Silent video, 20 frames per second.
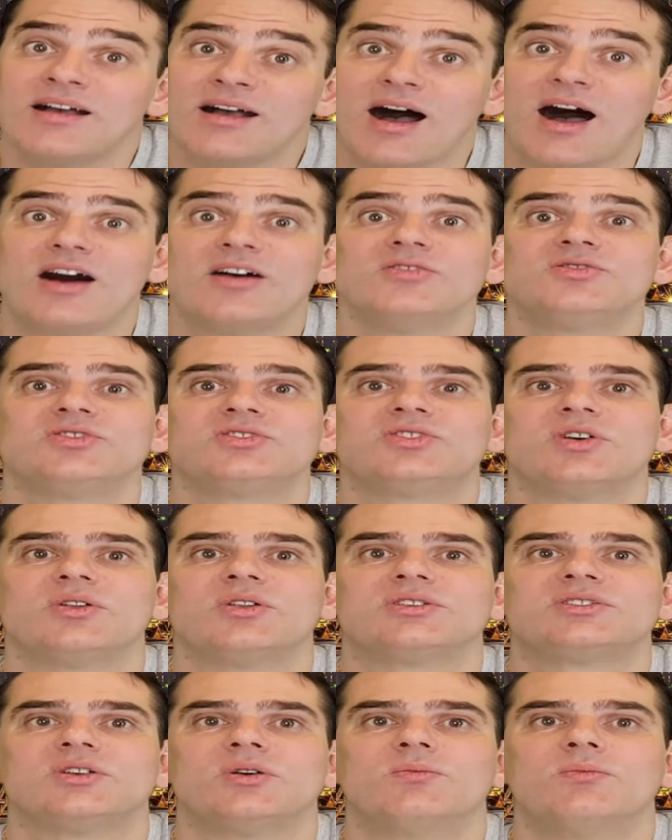
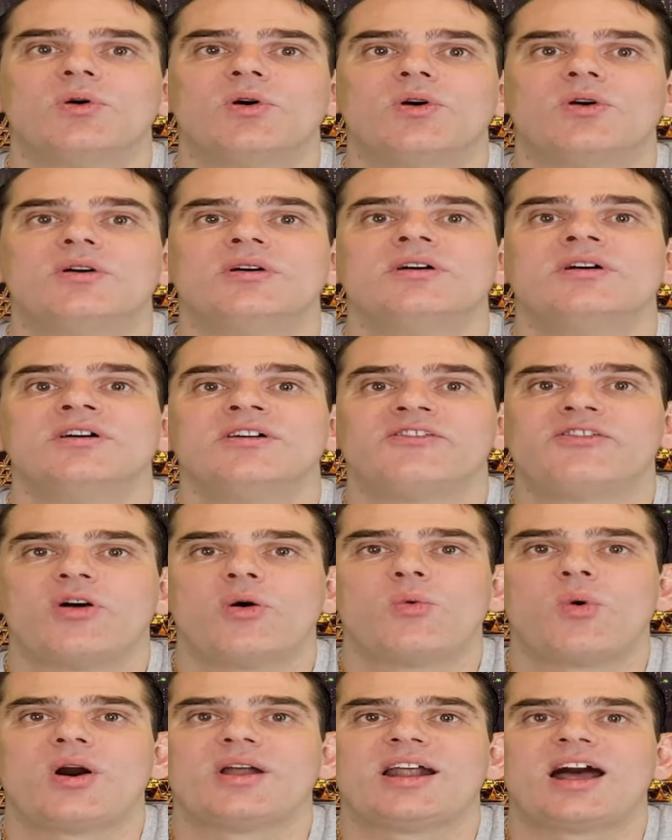$100 or more for
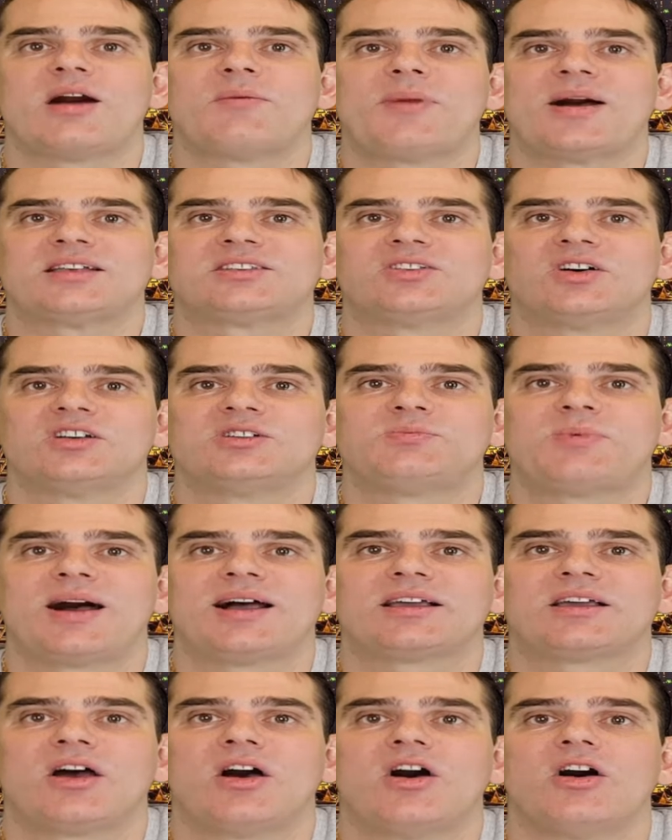a one-hour massage
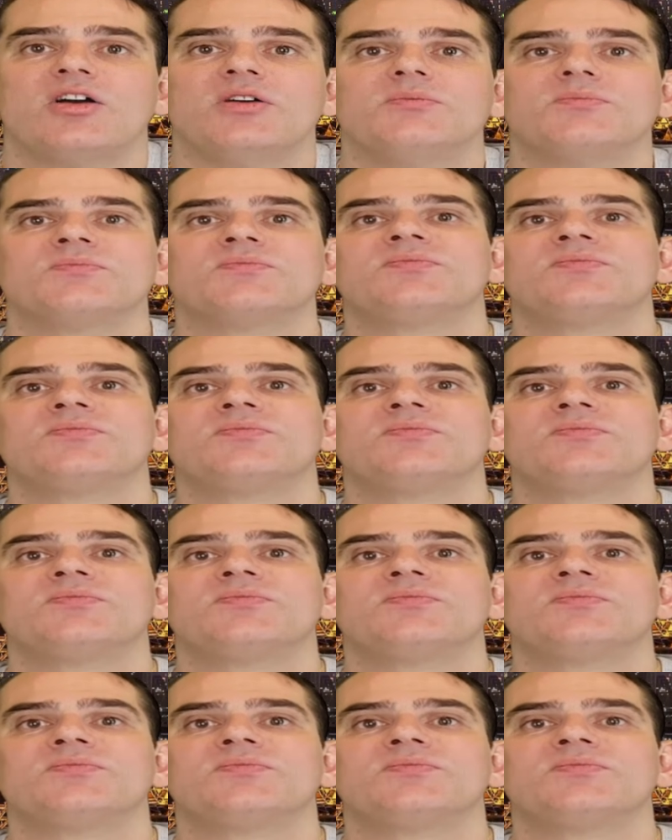back at home.